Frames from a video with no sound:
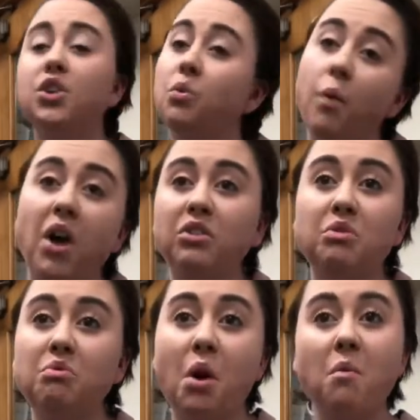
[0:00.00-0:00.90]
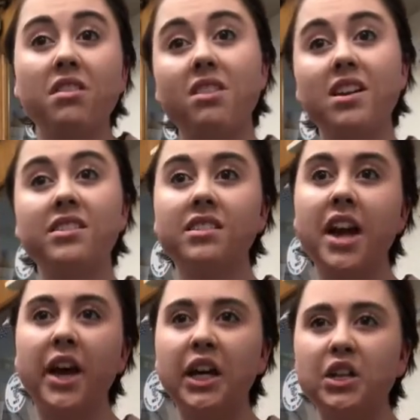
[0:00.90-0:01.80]
Well, you know what they
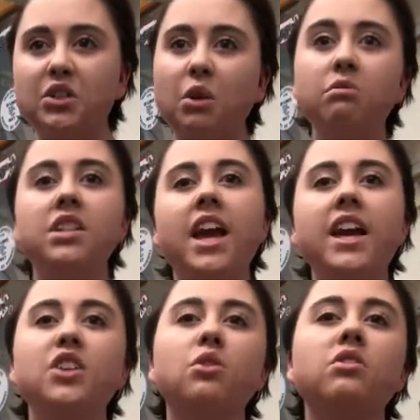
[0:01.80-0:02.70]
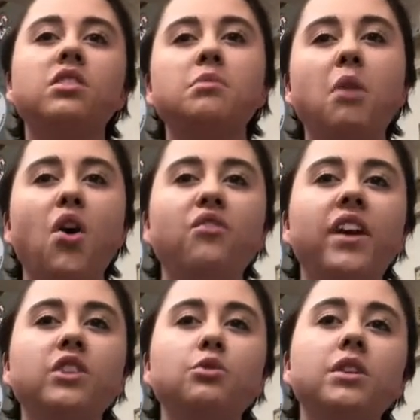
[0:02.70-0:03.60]
say. Don't take your small
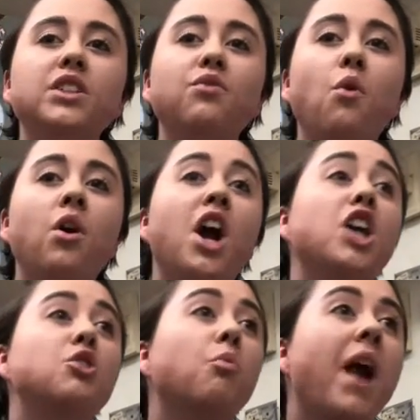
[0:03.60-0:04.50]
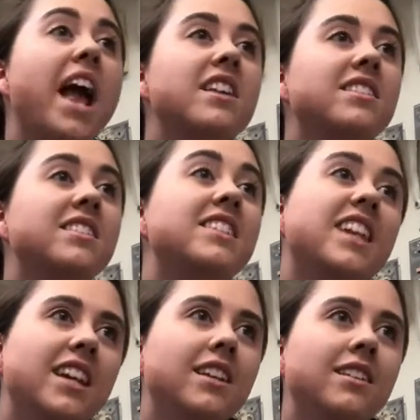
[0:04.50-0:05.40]
victories for
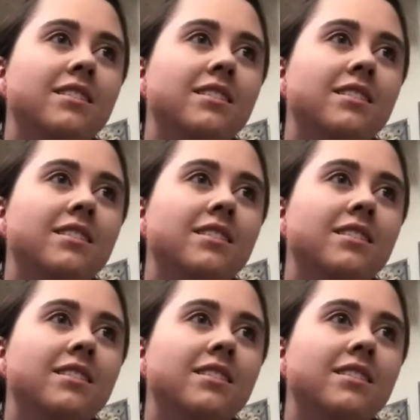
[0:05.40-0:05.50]
granted.